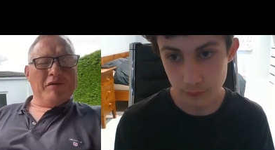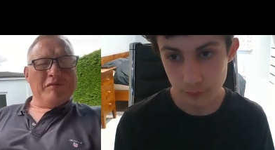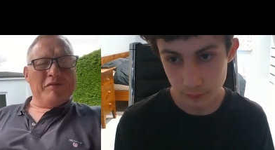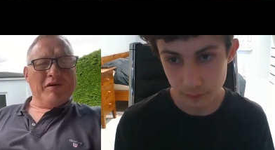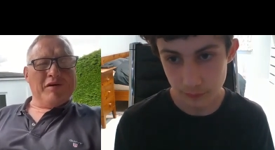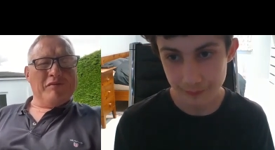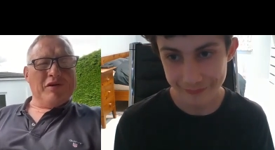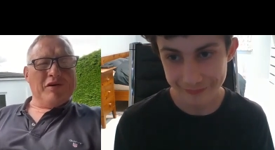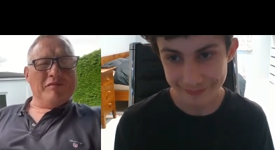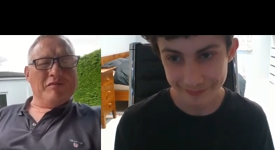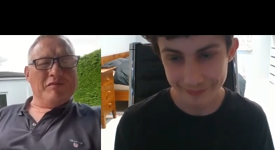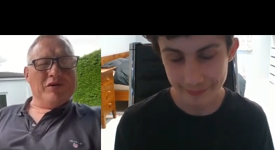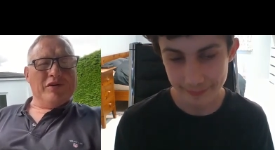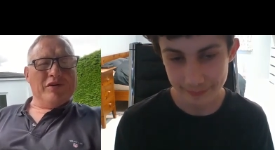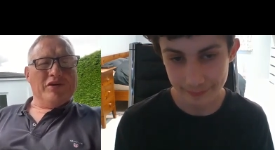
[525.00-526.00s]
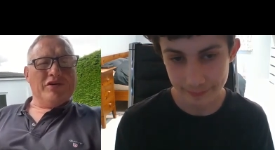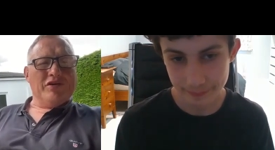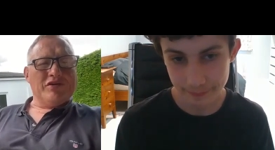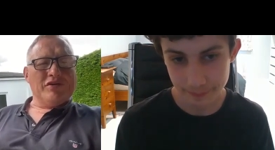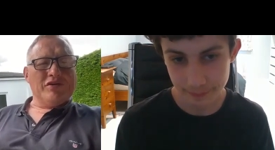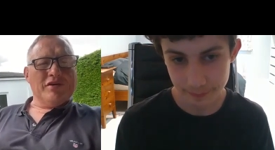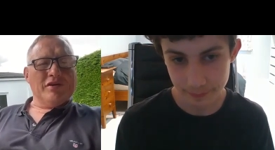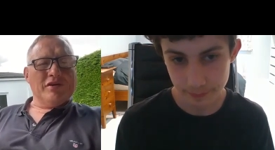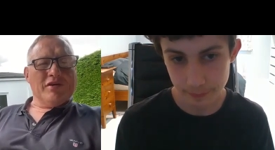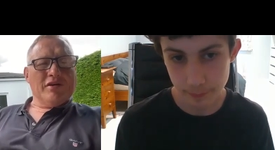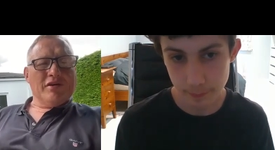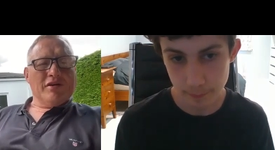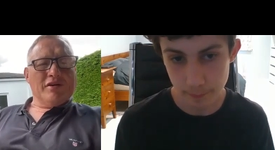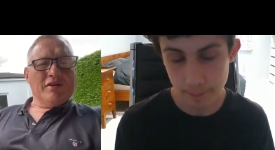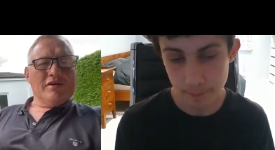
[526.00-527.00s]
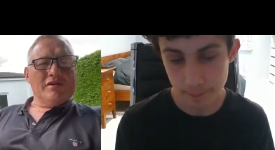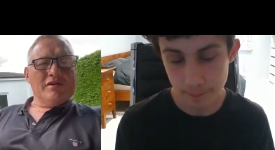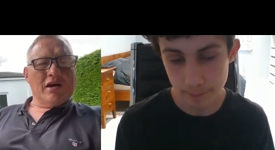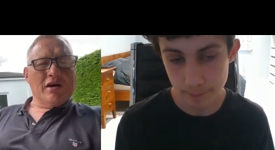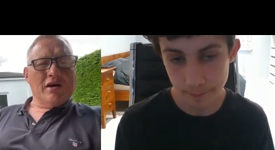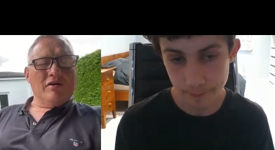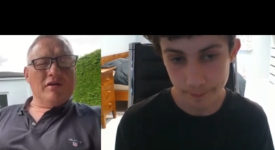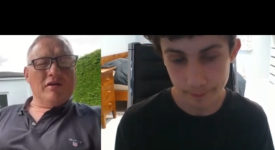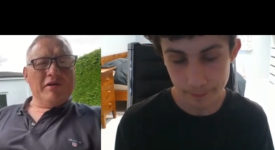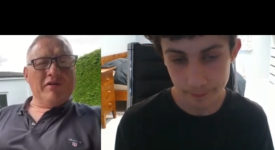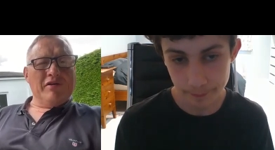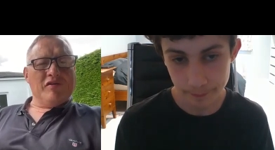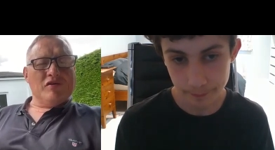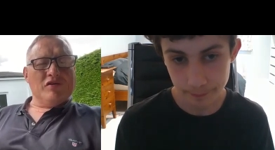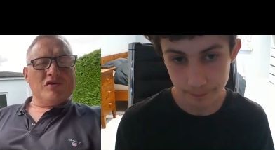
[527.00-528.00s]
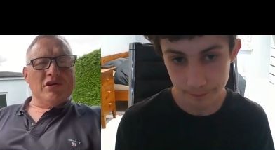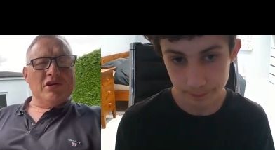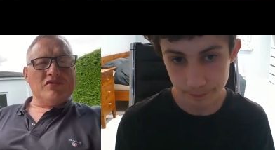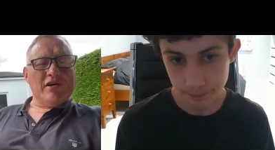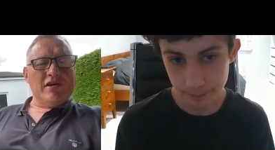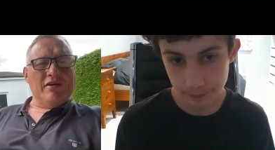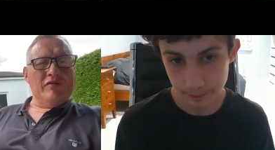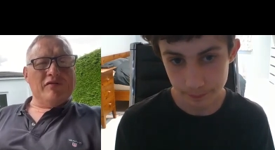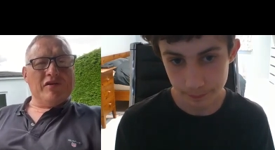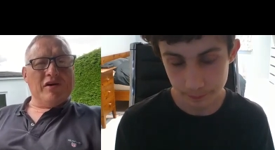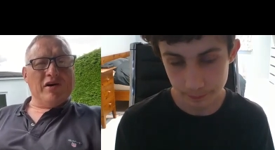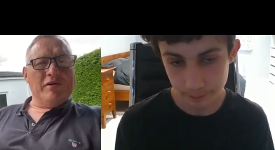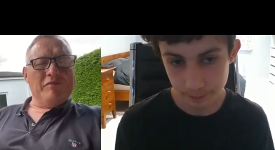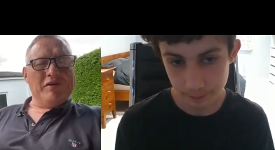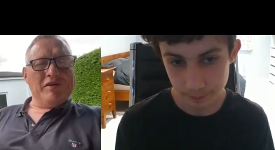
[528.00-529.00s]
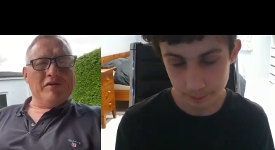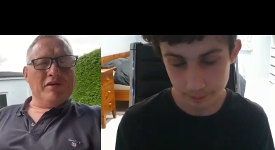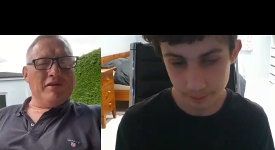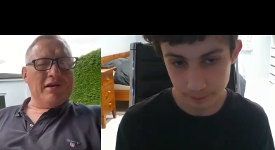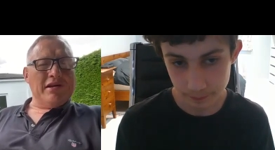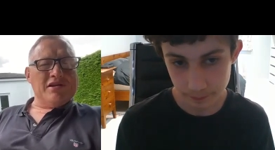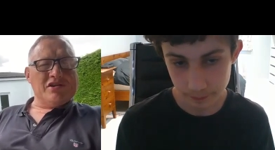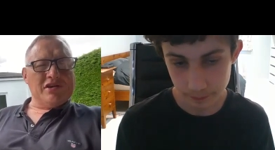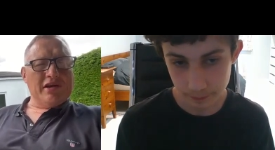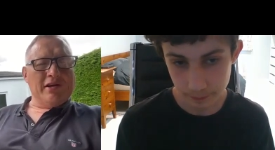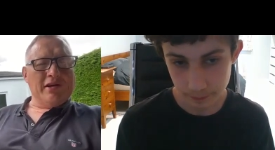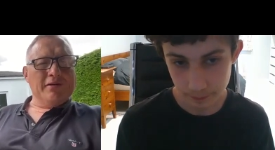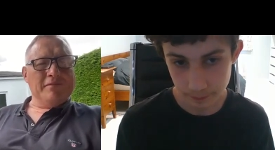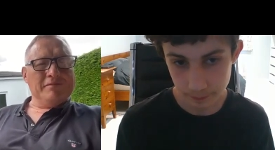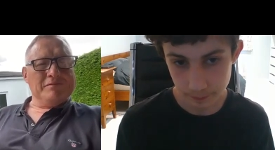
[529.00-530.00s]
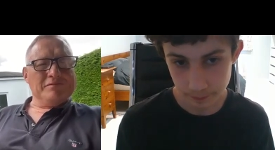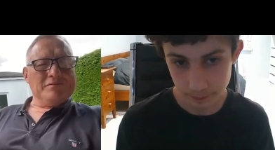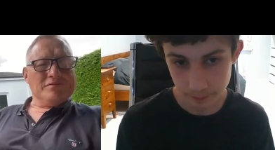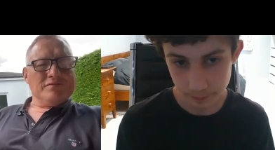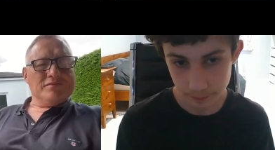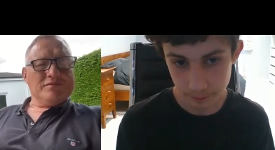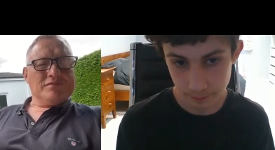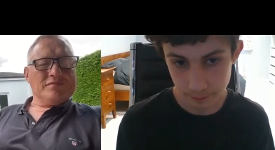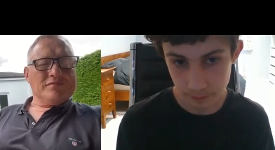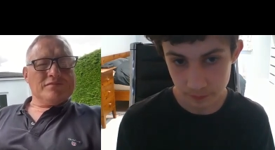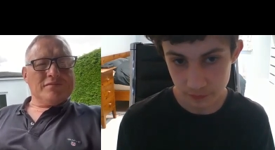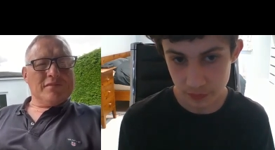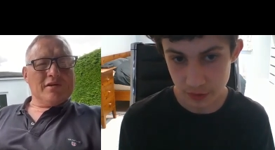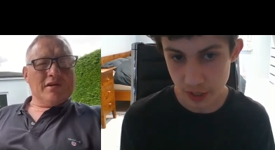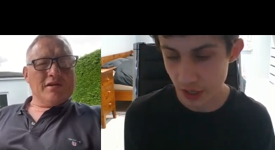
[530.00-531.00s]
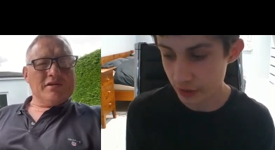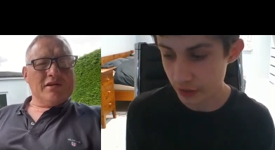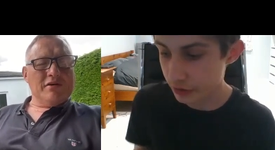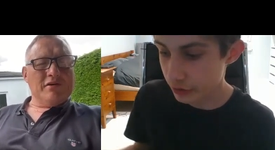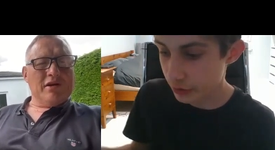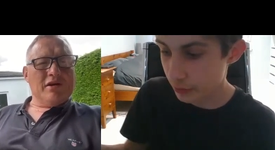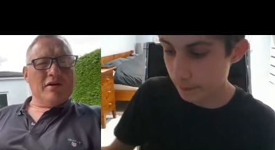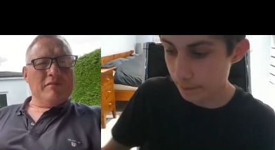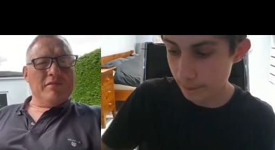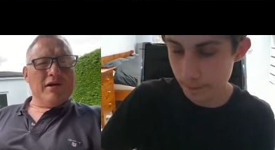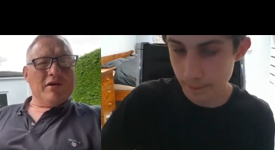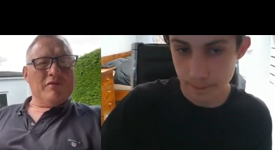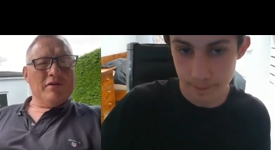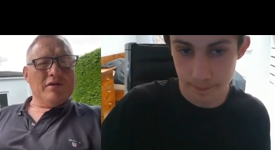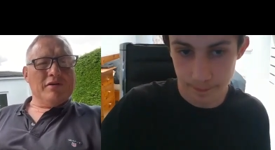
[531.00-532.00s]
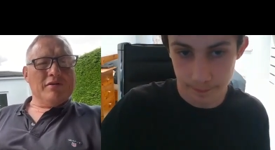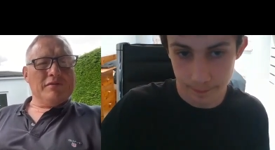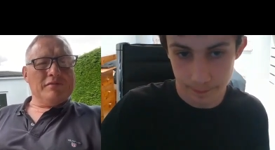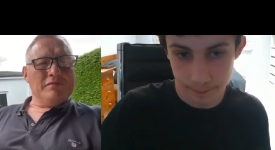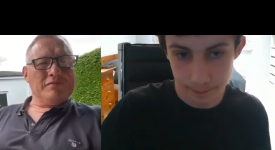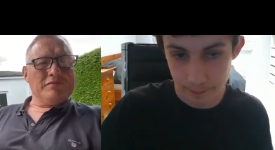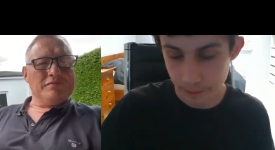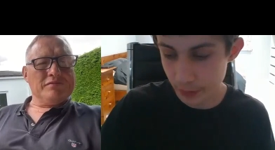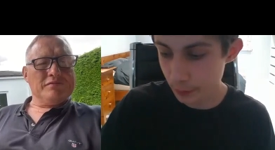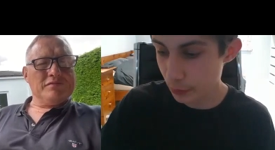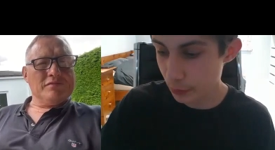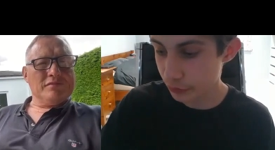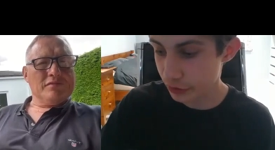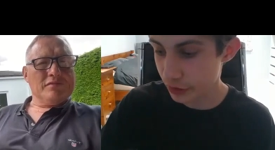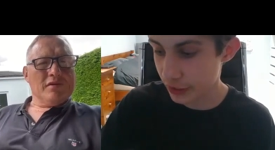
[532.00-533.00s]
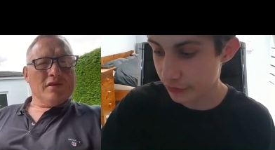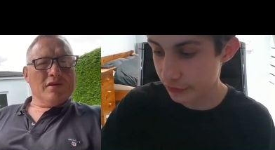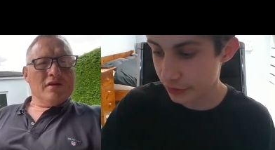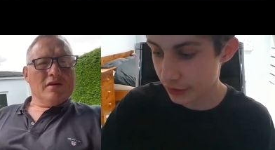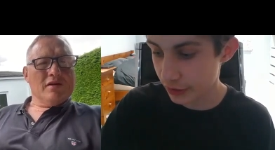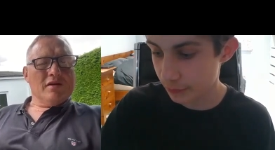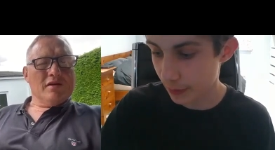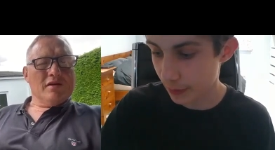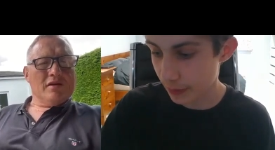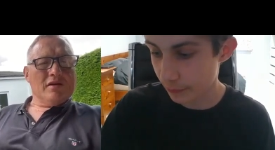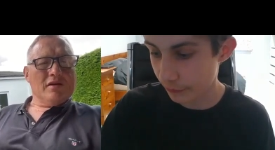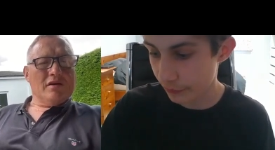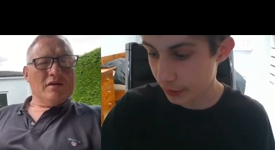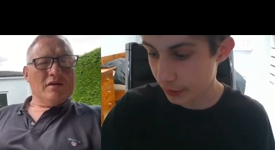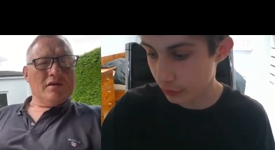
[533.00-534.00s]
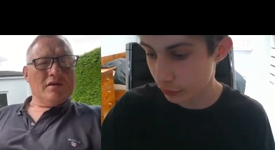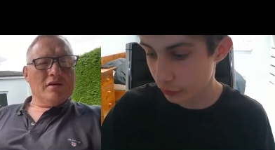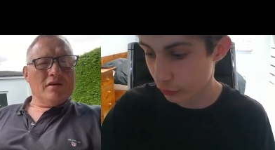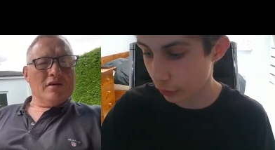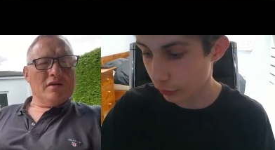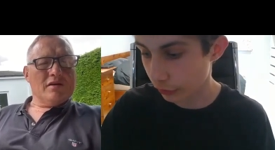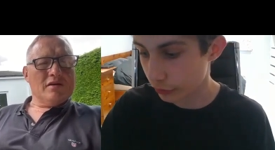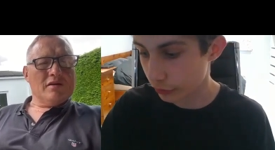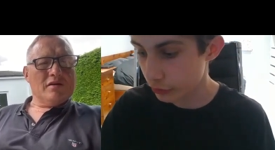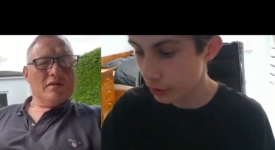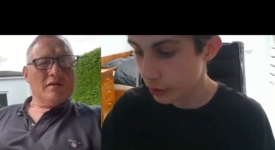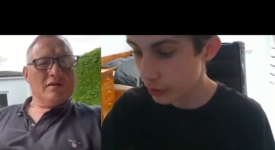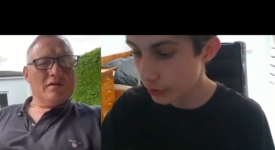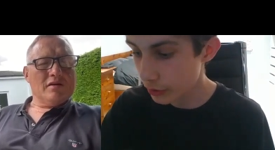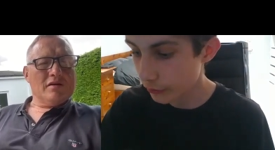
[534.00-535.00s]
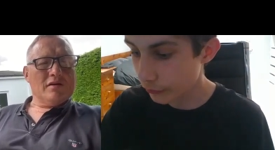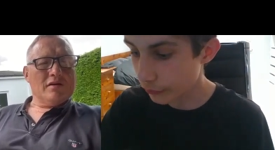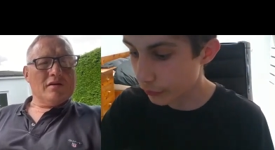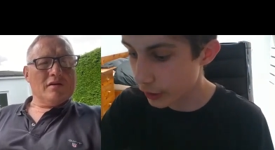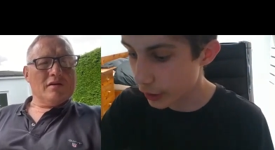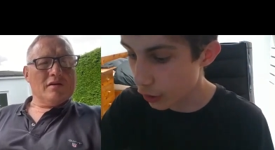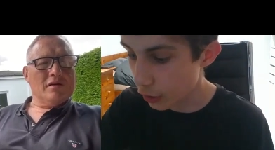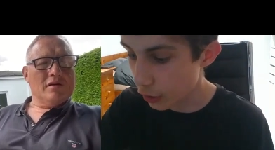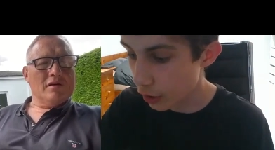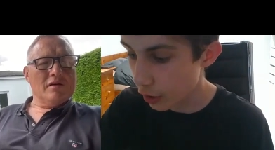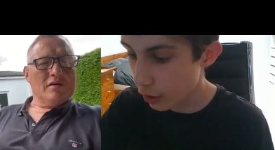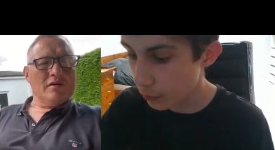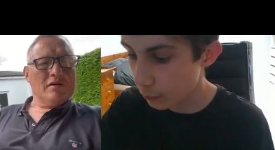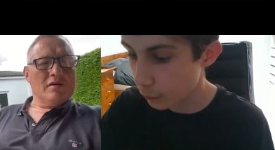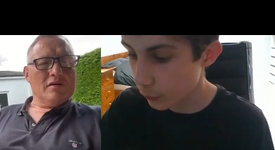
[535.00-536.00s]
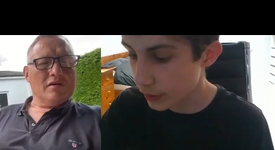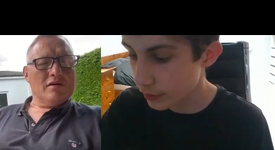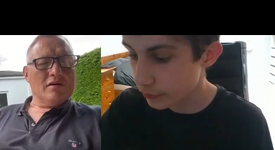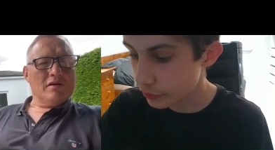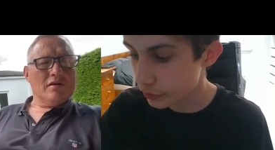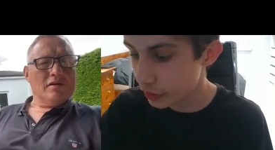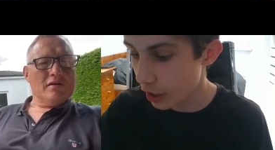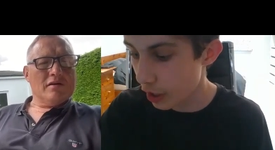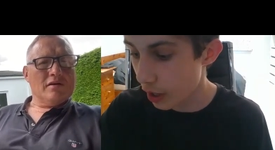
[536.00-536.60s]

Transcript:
Speaker 1: probably good on points. Mm. So it'll be a full six round fight, but, but let's see.
Speaker 2: Yeah. we will see indeed, mate. And fingers crossed, three home wins.